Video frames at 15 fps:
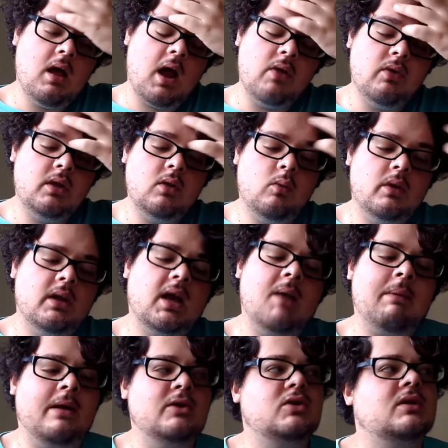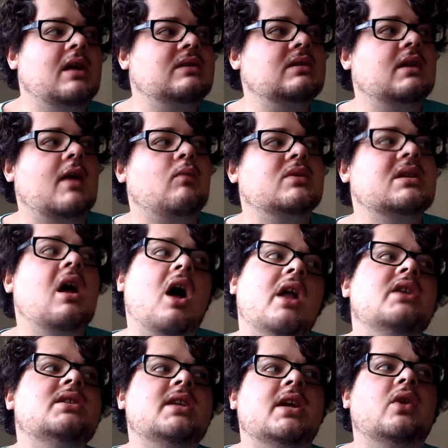I think the one that came out in 2009 was
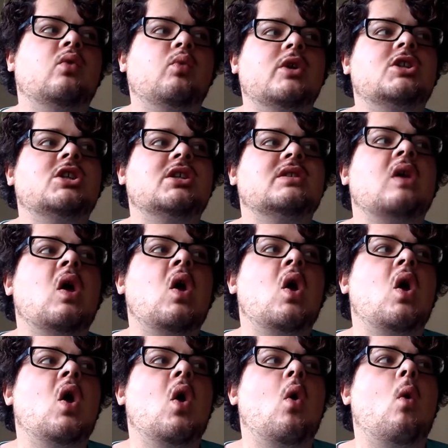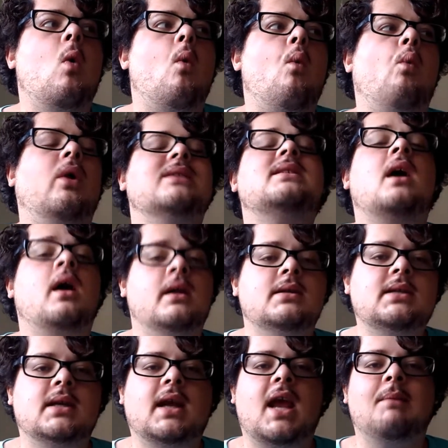Hunted, which is, once
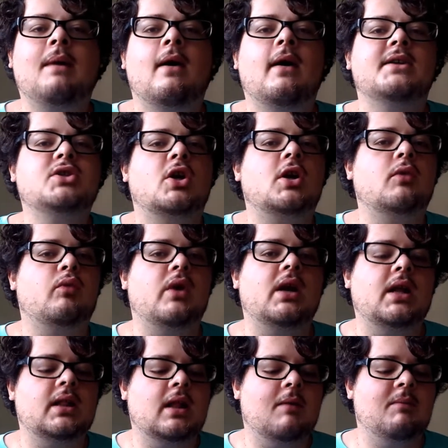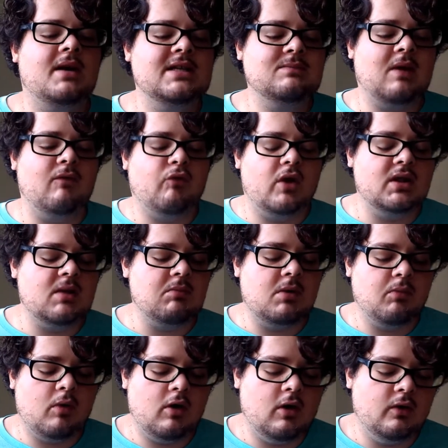Hunted came out, I started reading them because my friend let me
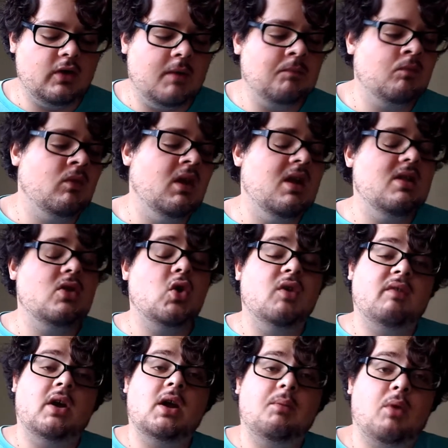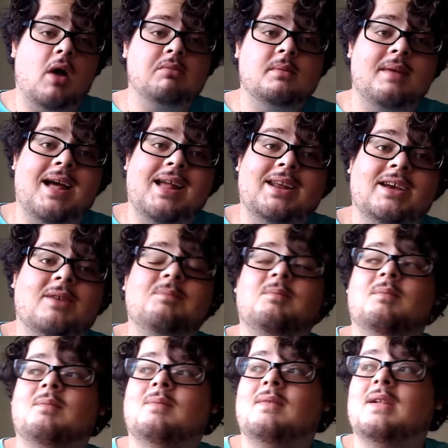borrow them. They're very problematic,
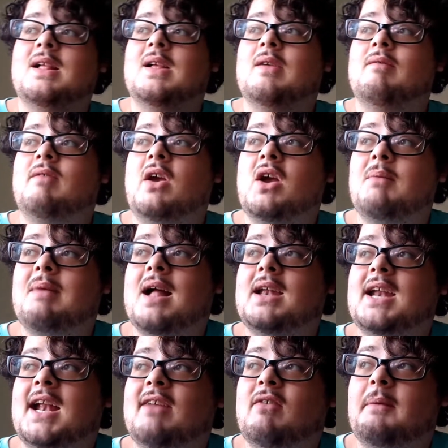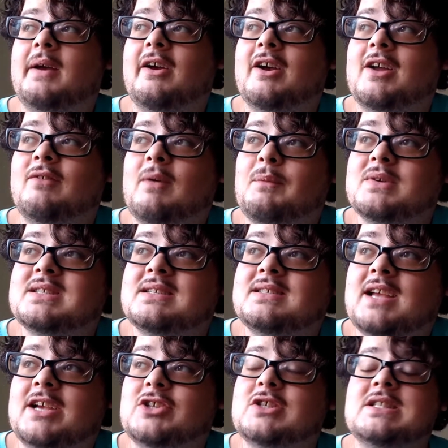very bad Native American
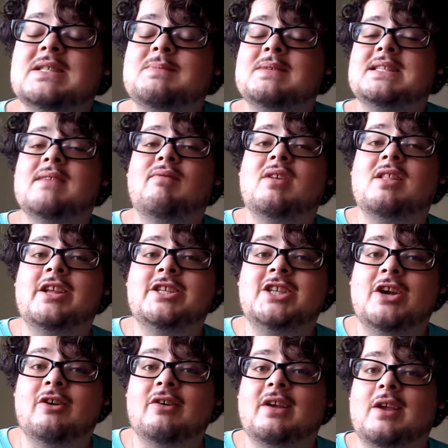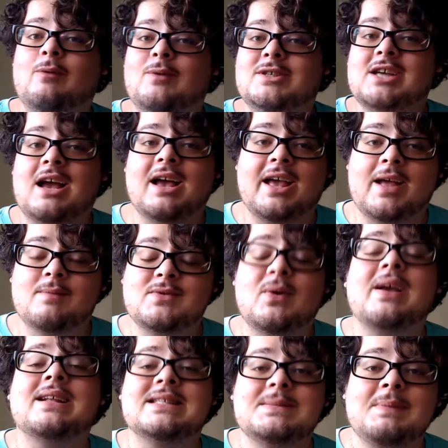representation, specifically Cherokee, which I am, so
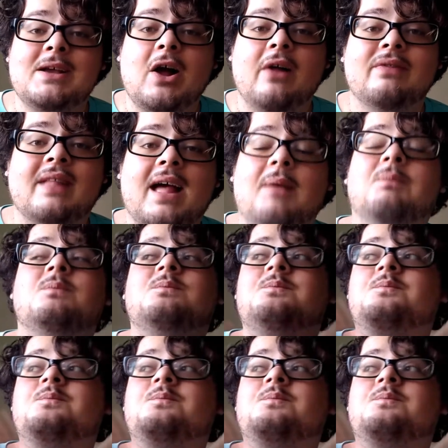I can speak on that.